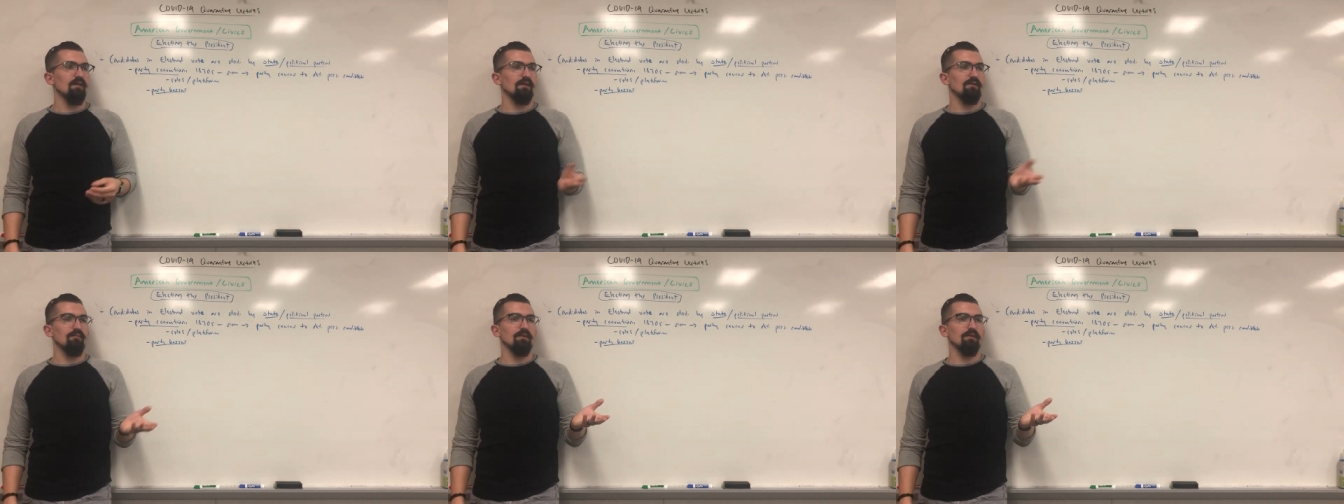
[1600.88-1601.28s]

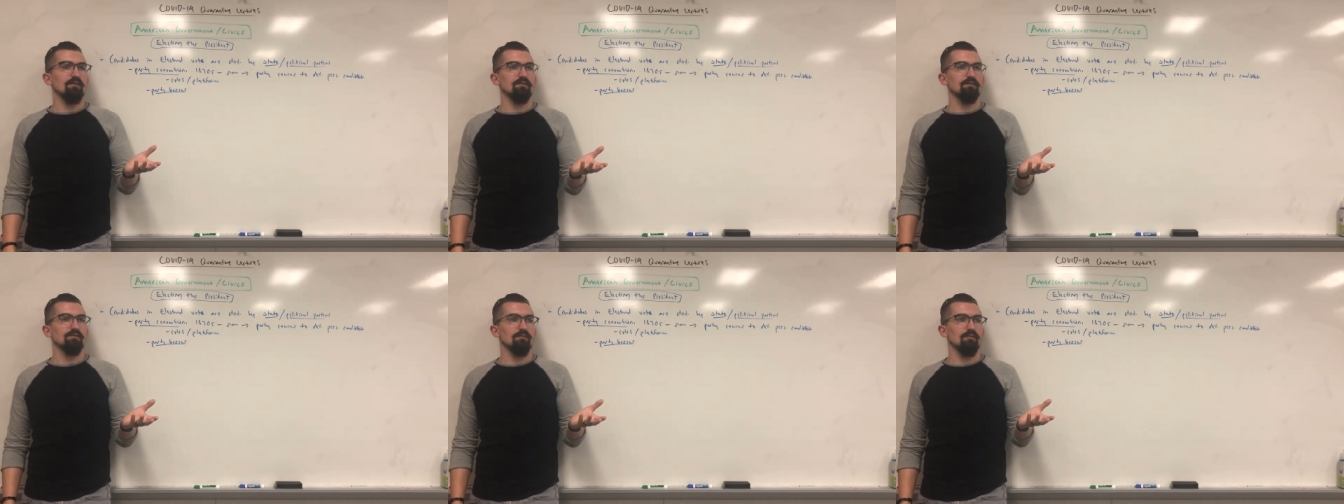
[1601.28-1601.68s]
they would
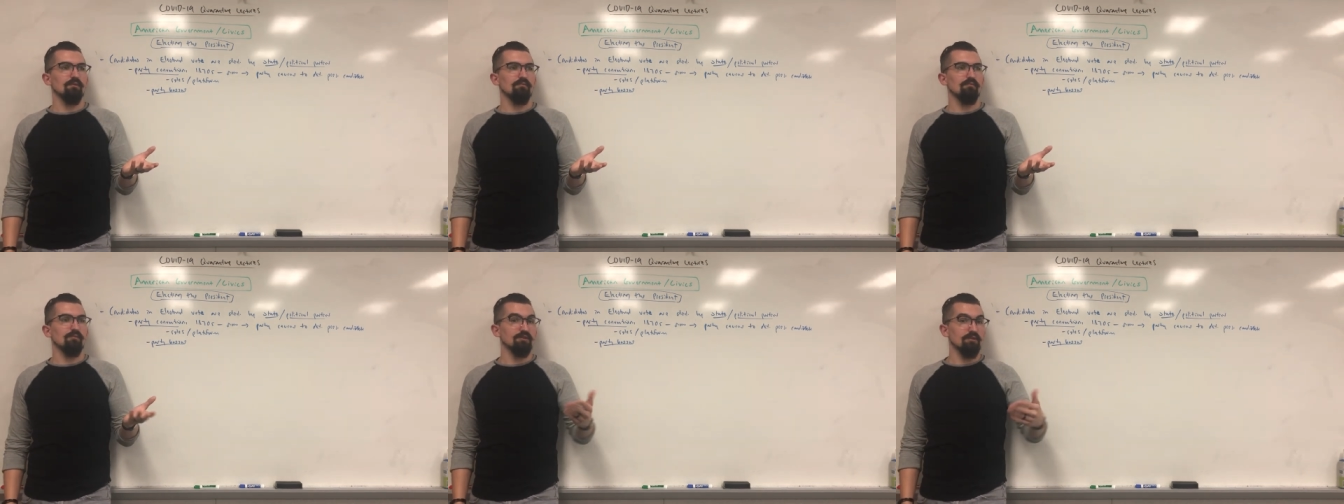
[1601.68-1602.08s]
sort
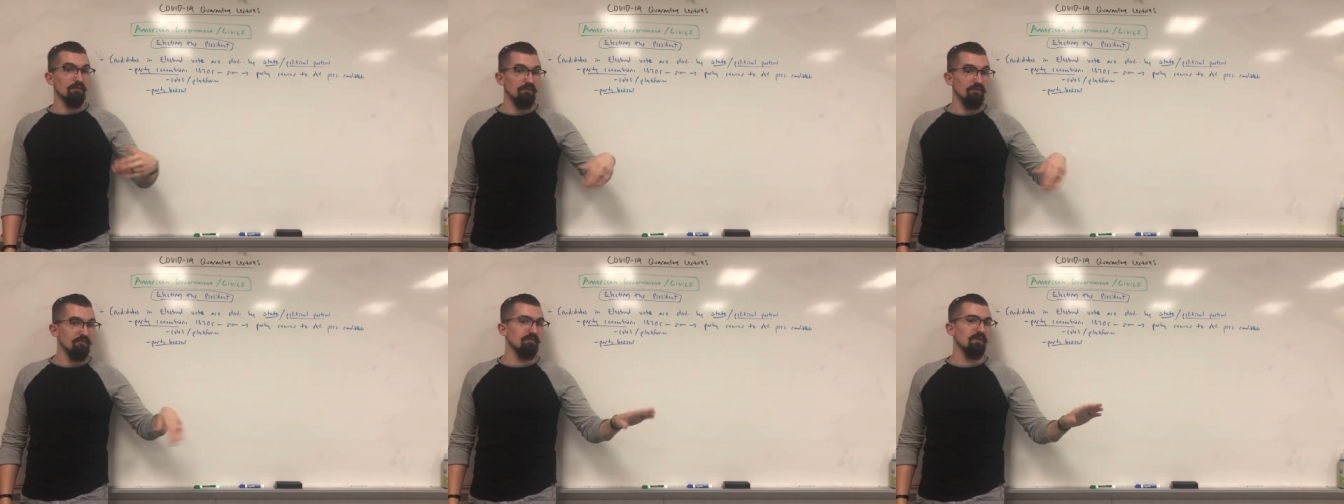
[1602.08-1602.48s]
of
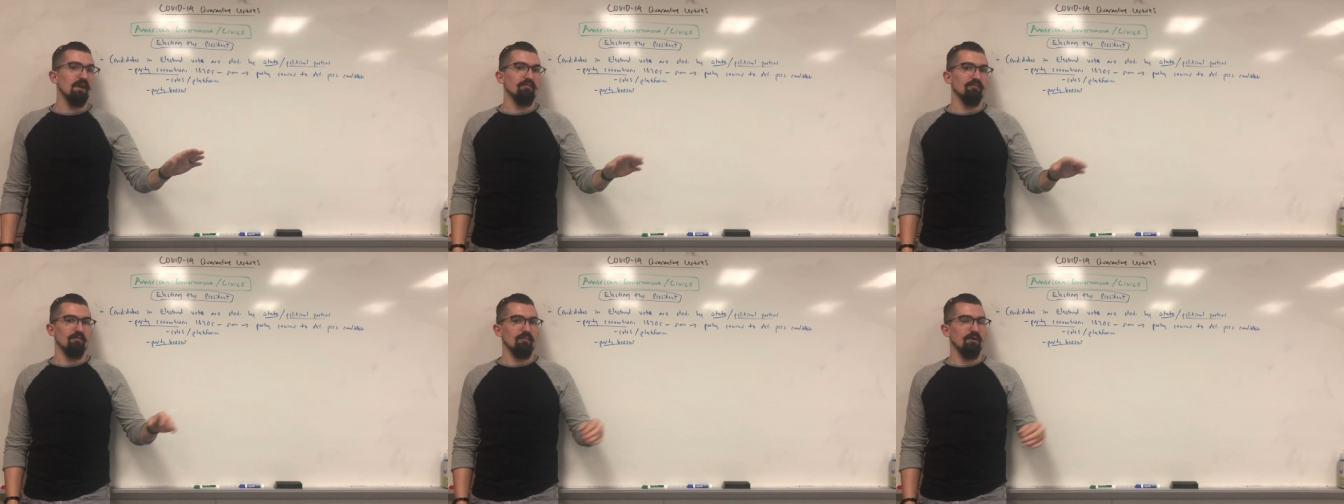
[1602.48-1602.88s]
return the
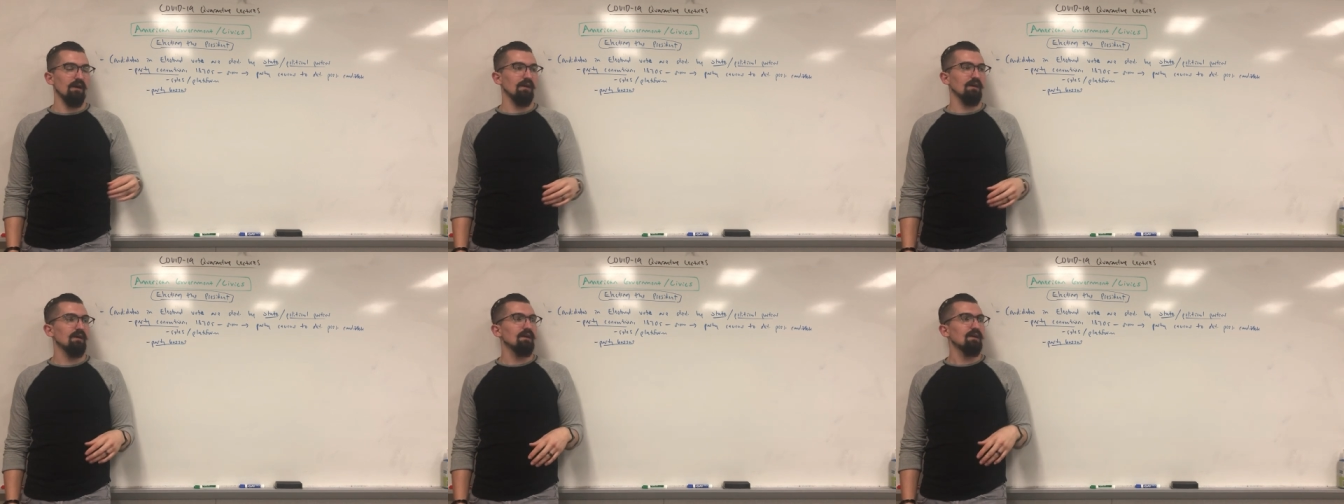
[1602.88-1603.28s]
favor
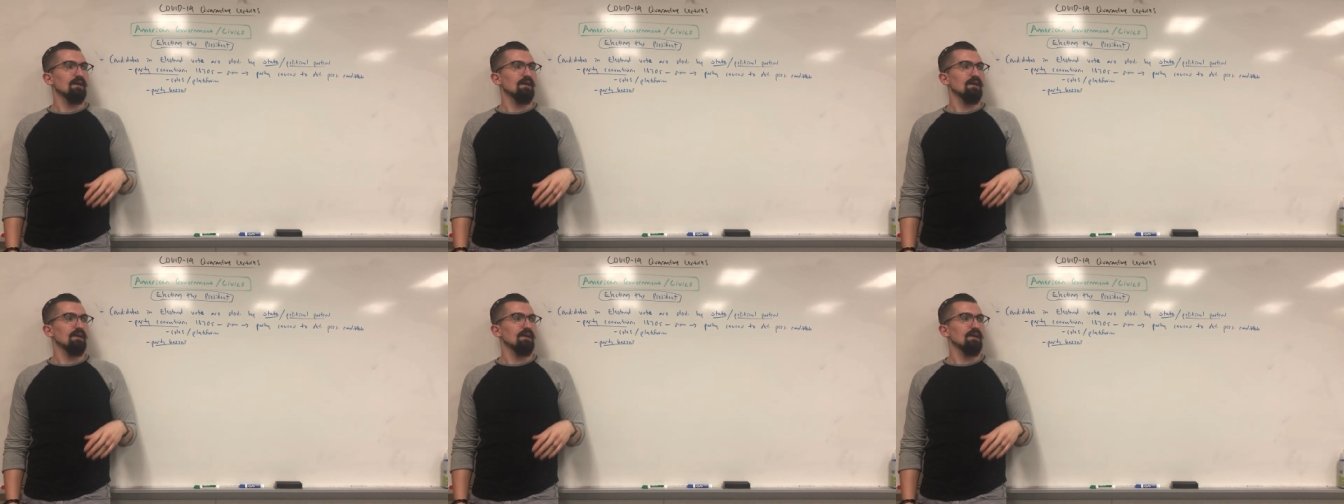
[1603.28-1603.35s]
by